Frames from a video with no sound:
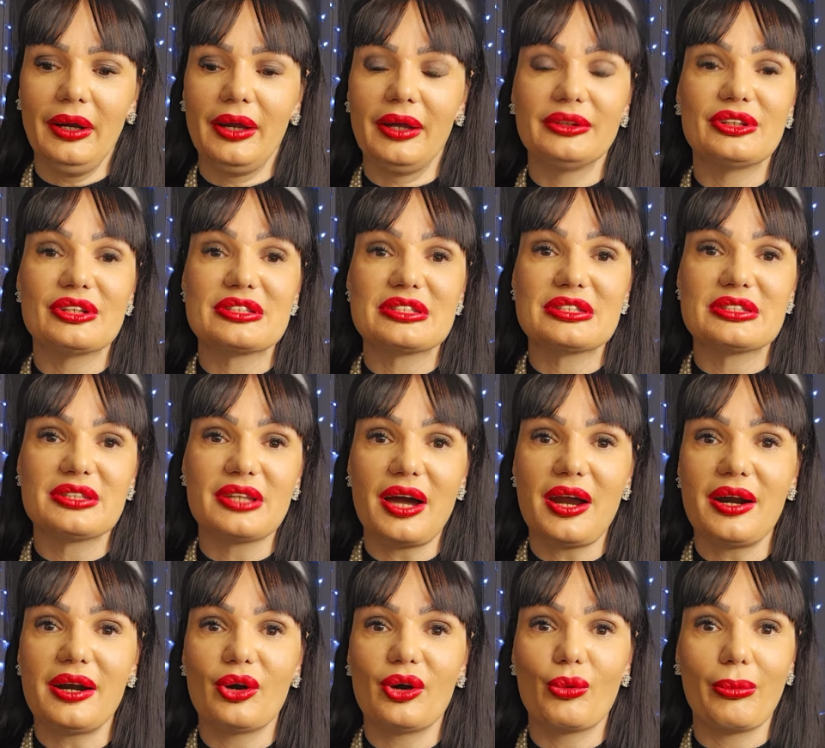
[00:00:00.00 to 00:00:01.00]
The
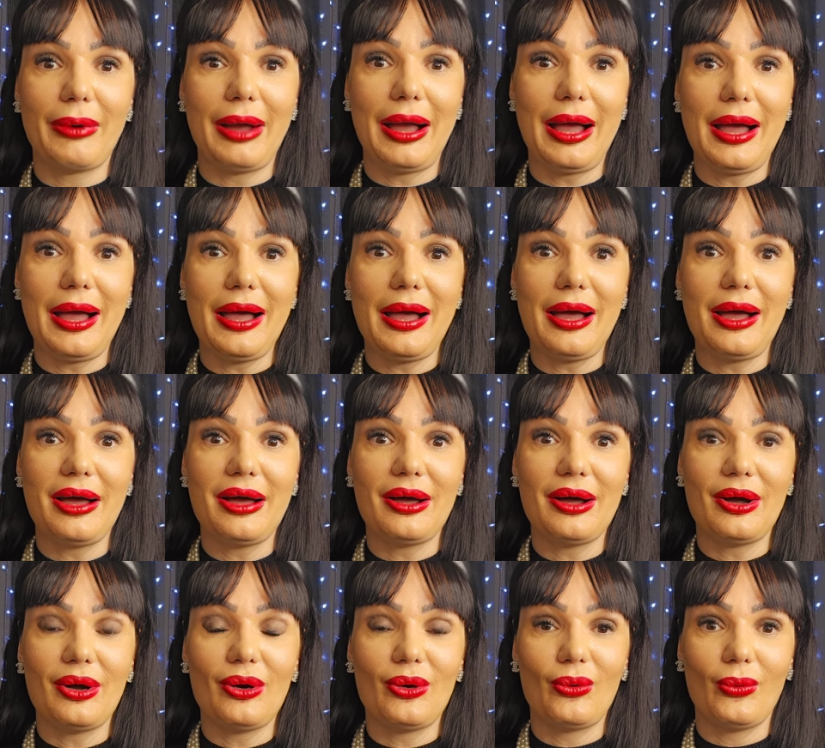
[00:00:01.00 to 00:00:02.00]
Star.
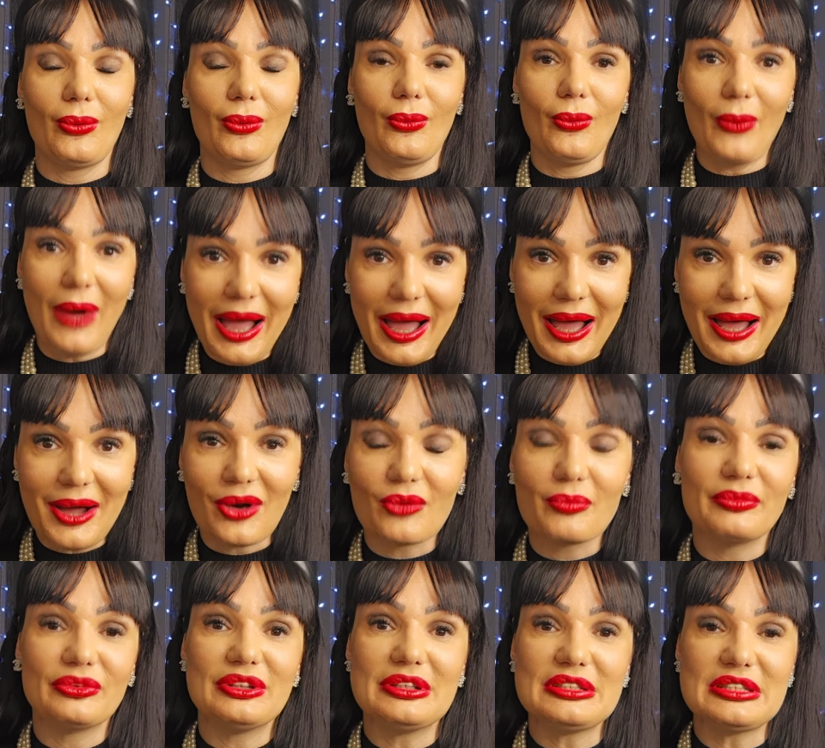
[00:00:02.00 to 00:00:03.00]
Wow.
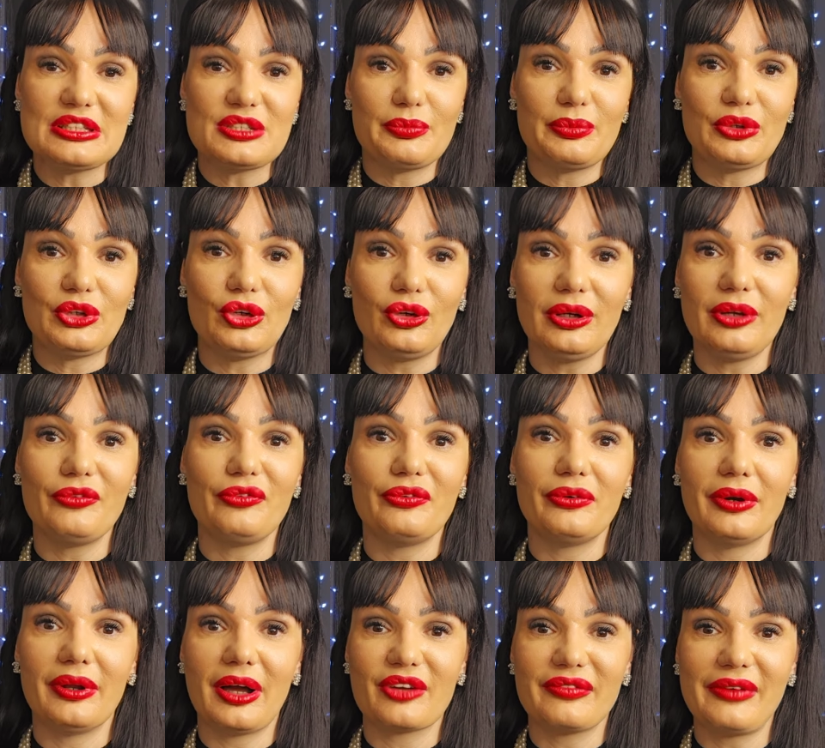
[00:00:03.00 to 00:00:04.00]
Wow. This is
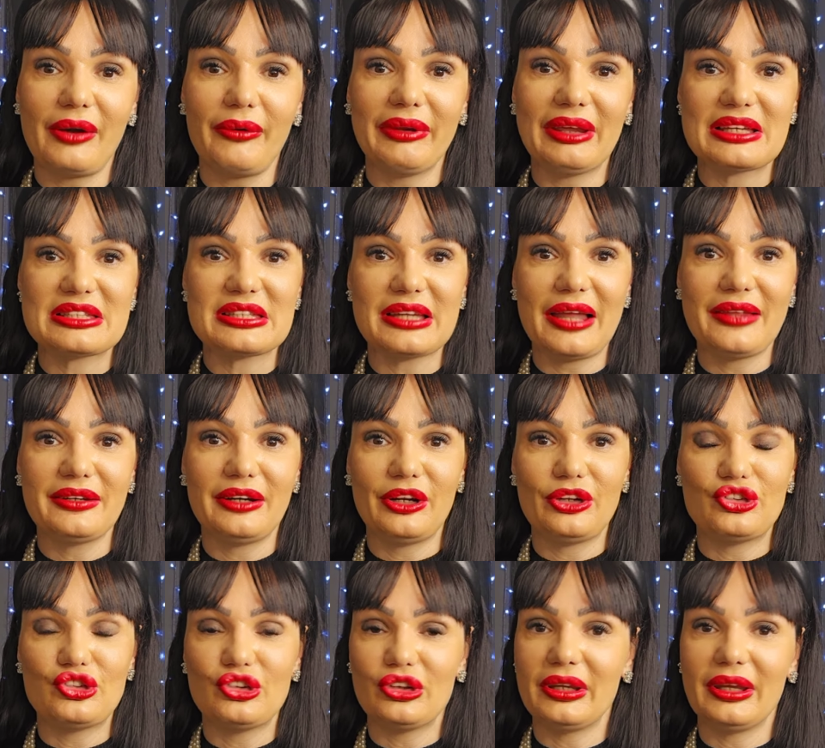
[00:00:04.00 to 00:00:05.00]
beautiful. Aquarius
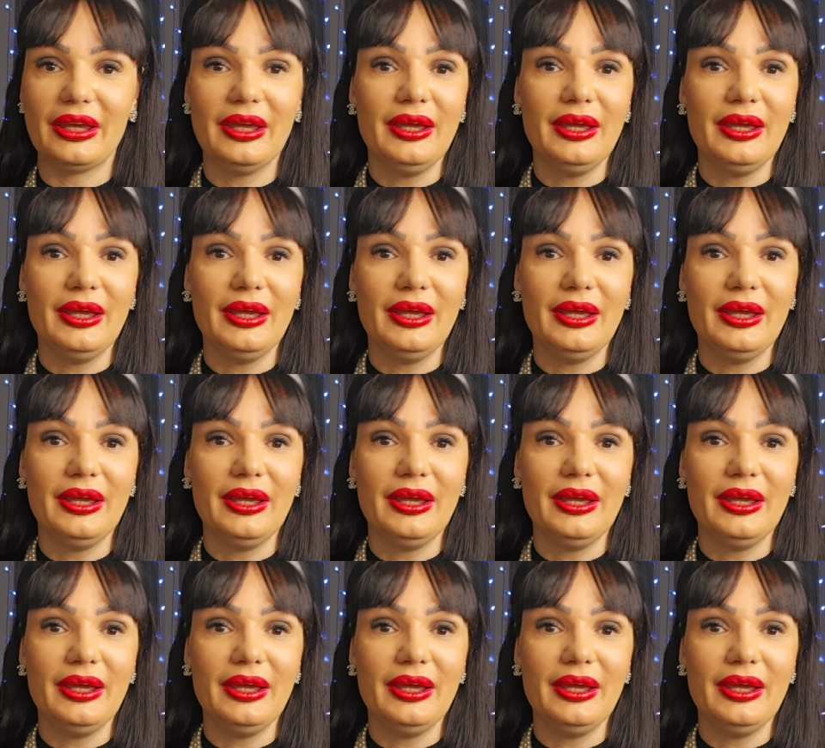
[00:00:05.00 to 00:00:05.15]
energy.